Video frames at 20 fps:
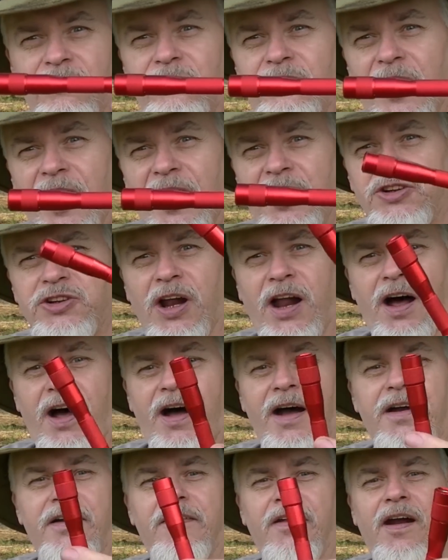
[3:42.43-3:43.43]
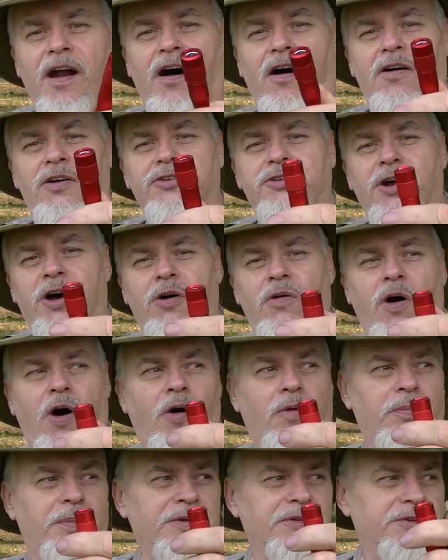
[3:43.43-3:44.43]
flashlight that also
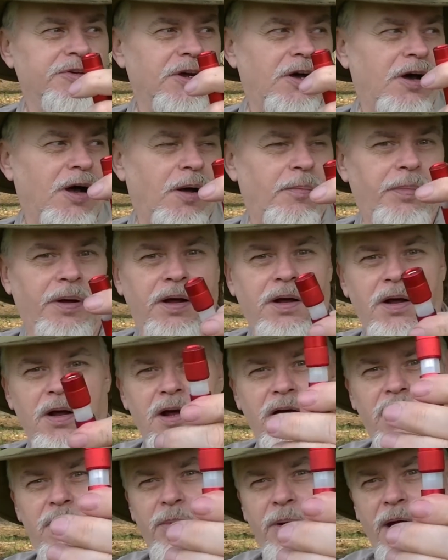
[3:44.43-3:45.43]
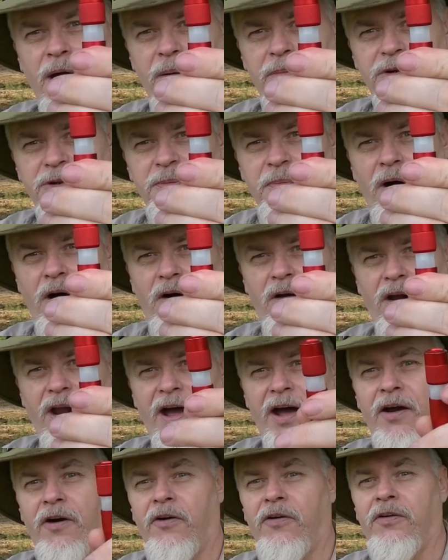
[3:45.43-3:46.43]
opens up to become a small
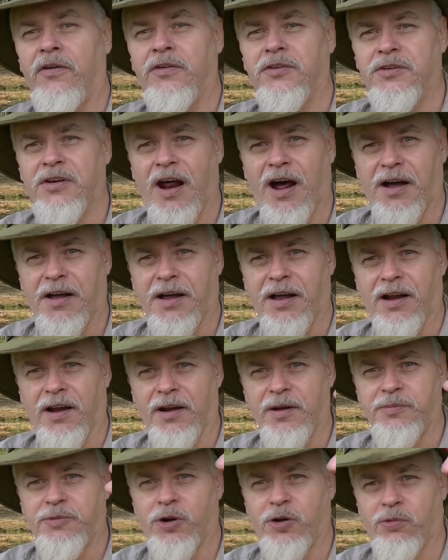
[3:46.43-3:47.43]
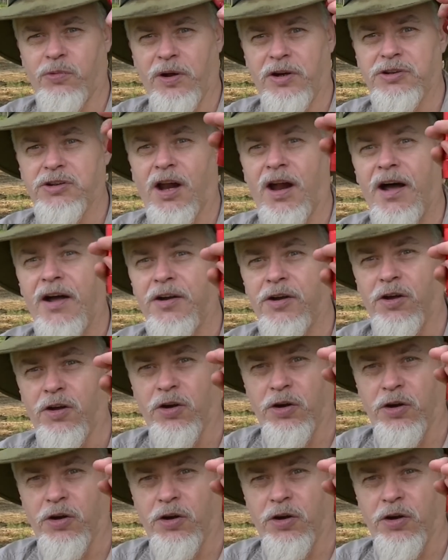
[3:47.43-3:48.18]
lantern that I can clip to a ridge line to